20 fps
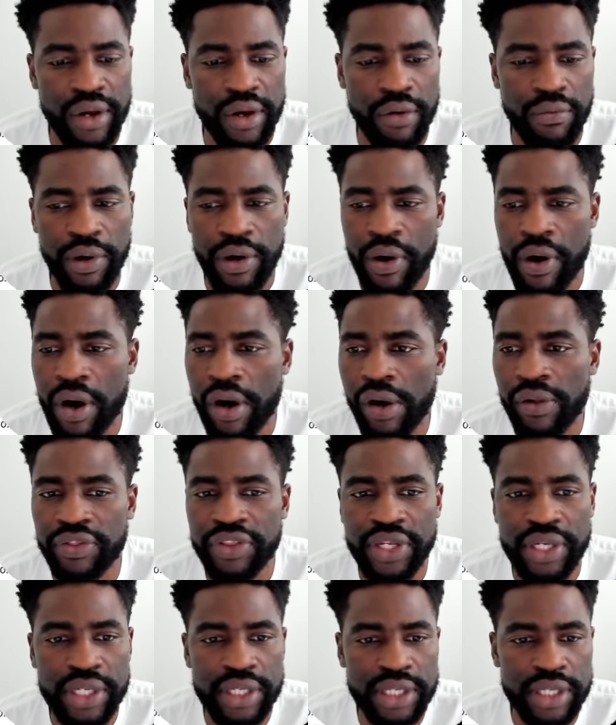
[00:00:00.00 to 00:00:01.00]
Where are all
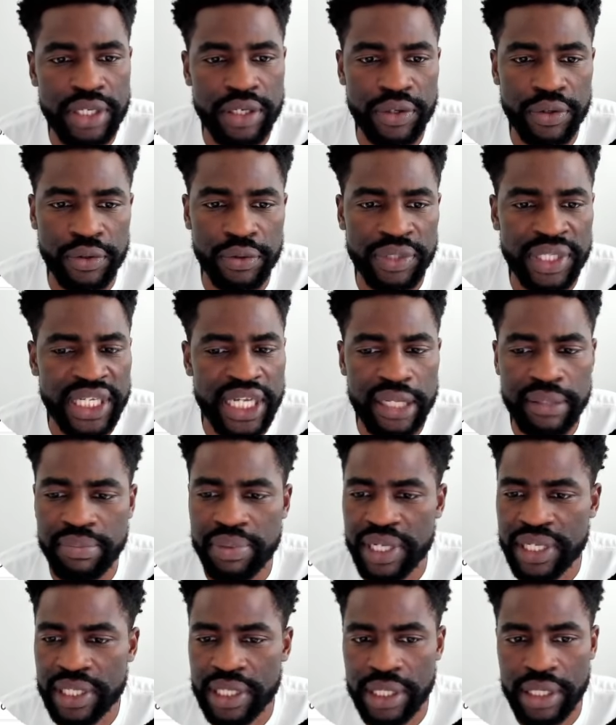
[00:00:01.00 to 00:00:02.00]
these, you know,
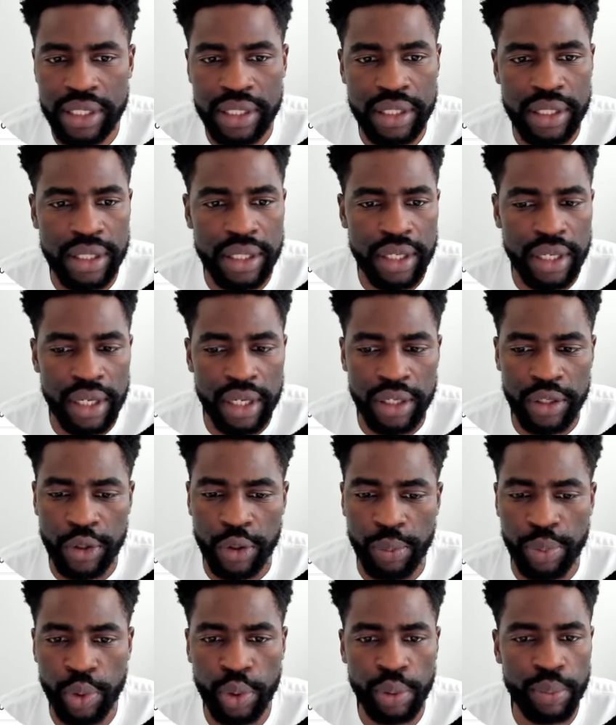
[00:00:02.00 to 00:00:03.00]
CNBC, you know,
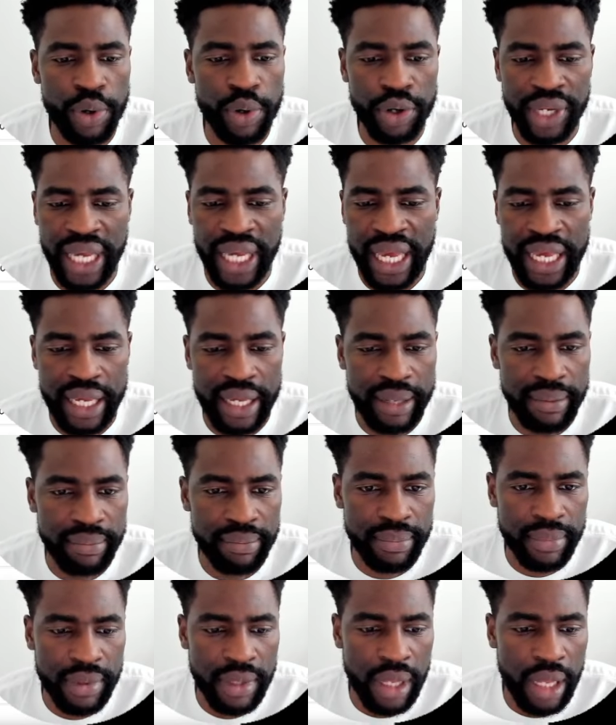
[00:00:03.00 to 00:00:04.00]
Bloomberg
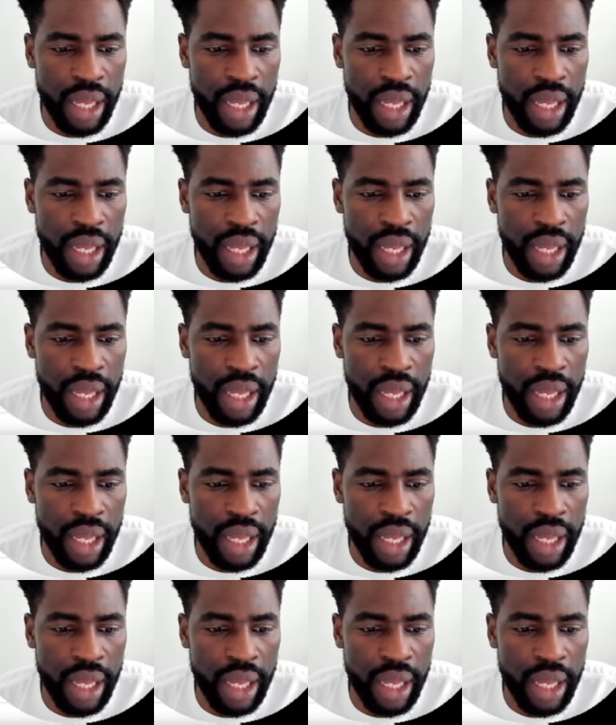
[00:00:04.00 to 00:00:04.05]
AIM,